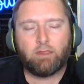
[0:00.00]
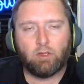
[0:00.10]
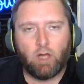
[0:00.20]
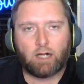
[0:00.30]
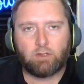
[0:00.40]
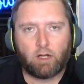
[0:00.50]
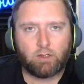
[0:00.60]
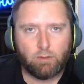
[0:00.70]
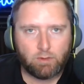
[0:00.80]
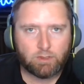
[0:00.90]
the Locked On
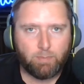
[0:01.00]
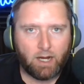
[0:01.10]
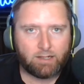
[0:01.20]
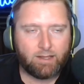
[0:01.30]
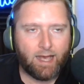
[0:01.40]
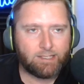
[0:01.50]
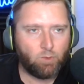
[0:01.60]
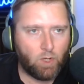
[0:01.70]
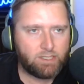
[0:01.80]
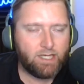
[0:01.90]
Cougars podcast.
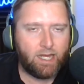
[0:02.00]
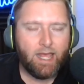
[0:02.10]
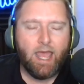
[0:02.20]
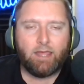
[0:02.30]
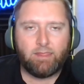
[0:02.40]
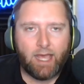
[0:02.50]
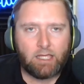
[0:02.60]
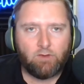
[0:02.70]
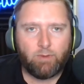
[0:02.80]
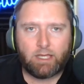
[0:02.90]
once again,
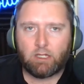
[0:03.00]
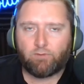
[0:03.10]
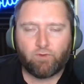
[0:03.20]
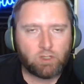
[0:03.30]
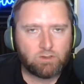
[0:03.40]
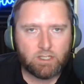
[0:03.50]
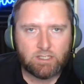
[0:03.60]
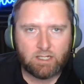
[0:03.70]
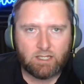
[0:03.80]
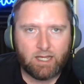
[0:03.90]
thank you for making it your first
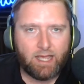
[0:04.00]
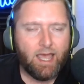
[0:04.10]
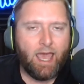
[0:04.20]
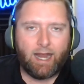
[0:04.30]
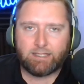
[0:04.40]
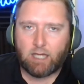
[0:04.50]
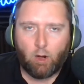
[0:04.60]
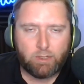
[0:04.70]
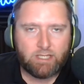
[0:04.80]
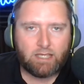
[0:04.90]
listen of the day. And as I
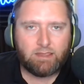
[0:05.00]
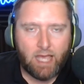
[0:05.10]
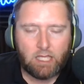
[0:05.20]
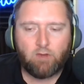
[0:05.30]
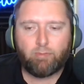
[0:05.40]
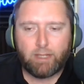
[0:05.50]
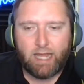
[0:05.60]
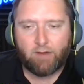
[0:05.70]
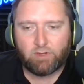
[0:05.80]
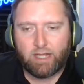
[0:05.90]
always say, thank you for being
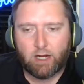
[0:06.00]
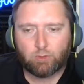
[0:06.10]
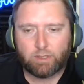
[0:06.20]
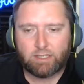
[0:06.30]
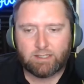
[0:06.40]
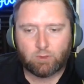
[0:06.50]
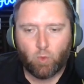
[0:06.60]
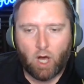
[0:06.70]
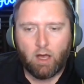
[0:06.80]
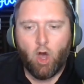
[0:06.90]
everydayers with us as
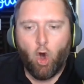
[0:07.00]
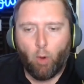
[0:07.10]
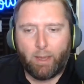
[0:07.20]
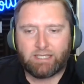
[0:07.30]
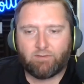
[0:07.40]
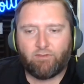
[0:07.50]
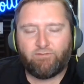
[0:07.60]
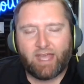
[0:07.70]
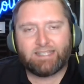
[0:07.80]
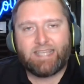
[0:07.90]
well. Hope you guys have a
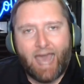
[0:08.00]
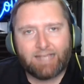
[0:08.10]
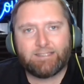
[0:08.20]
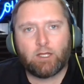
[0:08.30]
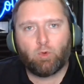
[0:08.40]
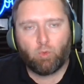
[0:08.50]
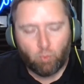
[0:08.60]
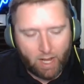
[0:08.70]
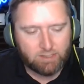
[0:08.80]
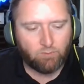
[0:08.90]
fantastic
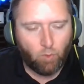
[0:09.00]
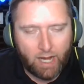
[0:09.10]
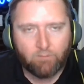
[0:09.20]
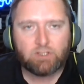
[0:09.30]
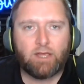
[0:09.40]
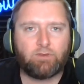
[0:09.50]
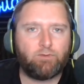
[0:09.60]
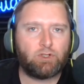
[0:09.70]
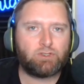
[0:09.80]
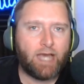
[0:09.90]
rest of whatever's left
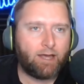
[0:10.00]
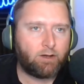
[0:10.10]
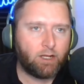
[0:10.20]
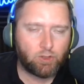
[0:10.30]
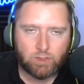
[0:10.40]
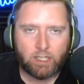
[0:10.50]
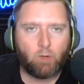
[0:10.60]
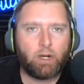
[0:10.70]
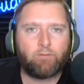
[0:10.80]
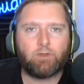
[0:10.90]
of your Saturday or
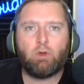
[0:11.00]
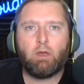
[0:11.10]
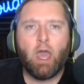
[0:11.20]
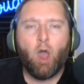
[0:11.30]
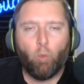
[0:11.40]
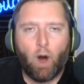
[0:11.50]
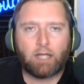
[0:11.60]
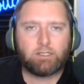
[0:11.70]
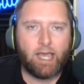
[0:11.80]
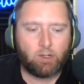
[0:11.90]
Sunday, whenever you
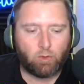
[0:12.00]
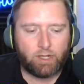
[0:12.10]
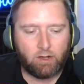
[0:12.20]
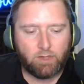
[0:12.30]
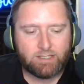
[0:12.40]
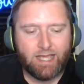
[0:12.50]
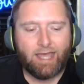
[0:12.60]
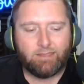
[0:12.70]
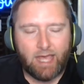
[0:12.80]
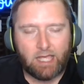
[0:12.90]
watch and or hear this.
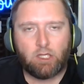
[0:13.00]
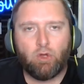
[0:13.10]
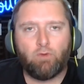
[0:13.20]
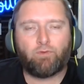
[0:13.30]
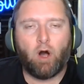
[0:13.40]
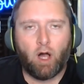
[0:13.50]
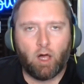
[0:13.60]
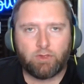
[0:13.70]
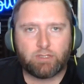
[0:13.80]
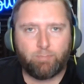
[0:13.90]
Thank you for
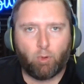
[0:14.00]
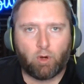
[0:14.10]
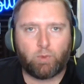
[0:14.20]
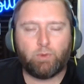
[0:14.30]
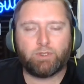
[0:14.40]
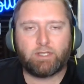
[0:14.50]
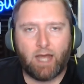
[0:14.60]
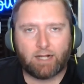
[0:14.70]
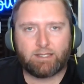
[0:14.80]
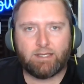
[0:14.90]
all the support, and we will
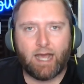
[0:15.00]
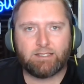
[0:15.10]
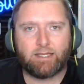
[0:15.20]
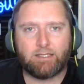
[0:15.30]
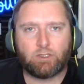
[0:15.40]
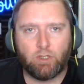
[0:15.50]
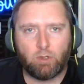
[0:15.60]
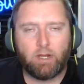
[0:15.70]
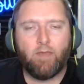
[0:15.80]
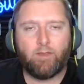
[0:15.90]
talk to you guys again
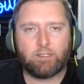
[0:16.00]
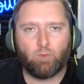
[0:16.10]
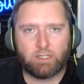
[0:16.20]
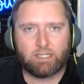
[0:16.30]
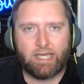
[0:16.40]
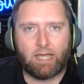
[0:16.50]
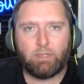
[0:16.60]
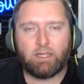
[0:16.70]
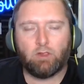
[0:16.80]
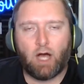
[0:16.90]
soon. This has once again
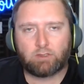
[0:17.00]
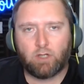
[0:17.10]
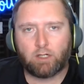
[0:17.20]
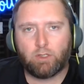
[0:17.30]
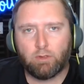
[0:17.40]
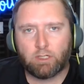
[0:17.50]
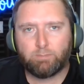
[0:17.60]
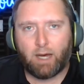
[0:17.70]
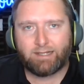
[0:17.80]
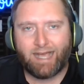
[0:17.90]
been the Locked On Cougars
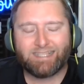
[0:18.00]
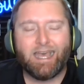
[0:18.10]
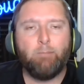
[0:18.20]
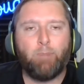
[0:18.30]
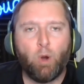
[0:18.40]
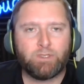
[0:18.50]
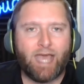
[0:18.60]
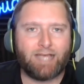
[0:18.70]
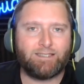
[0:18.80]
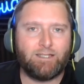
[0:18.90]
podcast,
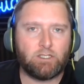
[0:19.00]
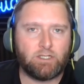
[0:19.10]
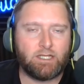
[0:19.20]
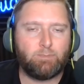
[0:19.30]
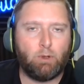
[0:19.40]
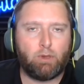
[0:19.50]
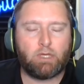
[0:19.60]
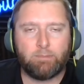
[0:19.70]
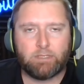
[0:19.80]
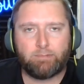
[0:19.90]
postcast edition as BYU
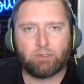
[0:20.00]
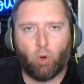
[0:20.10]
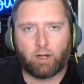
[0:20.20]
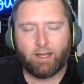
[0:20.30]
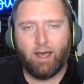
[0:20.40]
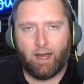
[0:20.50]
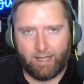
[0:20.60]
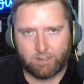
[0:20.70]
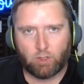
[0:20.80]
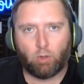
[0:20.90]
comes comes up short
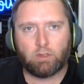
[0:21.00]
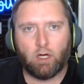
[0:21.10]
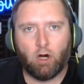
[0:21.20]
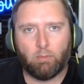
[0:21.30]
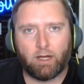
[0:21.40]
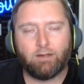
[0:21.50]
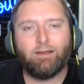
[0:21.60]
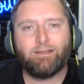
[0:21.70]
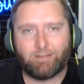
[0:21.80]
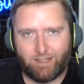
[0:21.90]
against Oklahoma.
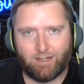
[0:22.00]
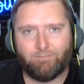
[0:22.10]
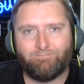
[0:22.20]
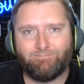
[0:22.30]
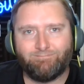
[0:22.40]
See ya.